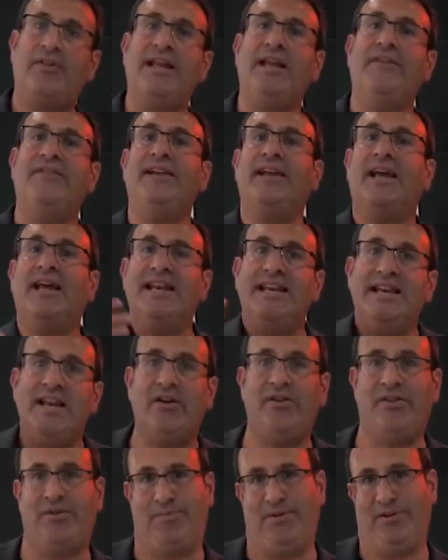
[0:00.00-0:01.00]
they even get
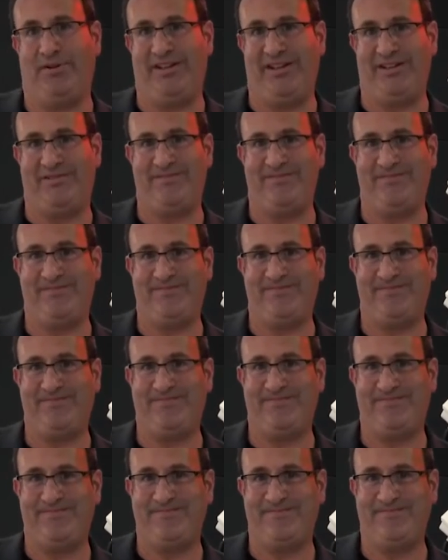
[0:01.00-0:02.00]
near the building.
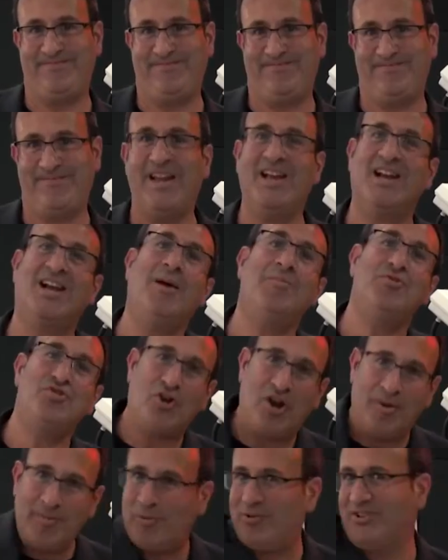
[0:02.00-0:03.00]
Come
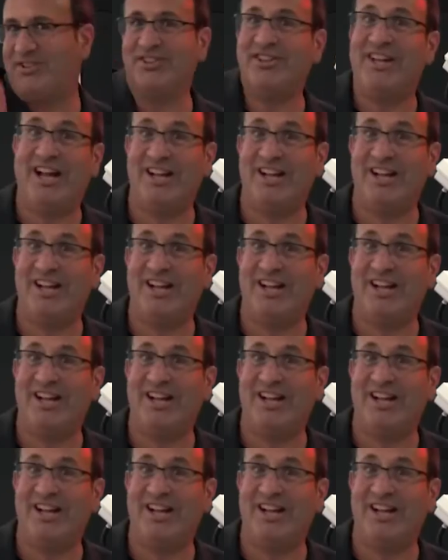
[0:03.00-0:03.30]
join me, we're still